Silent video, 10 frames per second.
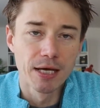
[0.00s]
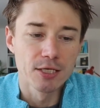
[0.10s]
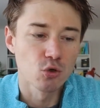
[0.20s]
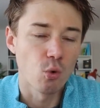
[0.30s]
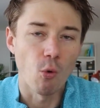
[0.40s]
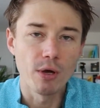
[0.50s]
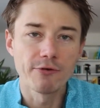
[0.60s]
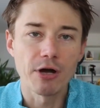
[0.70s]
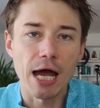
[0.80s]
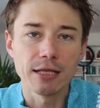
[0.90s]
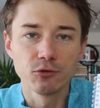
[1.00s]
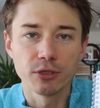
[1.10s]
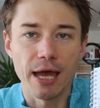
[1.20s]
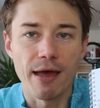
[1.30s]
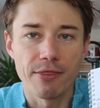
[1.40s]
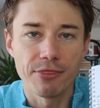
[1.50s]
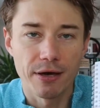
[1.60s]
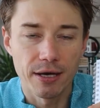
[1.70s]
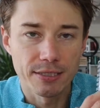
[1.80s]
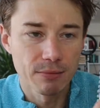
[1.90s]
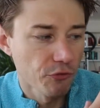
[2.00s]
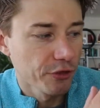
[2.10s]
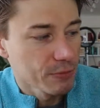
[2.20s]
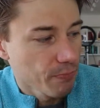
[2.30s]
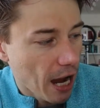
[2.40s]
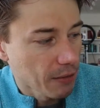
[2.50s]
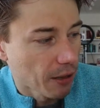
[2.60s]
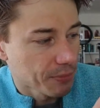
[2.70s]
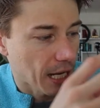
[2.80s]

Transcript: So whenever I look at some of these mind maps,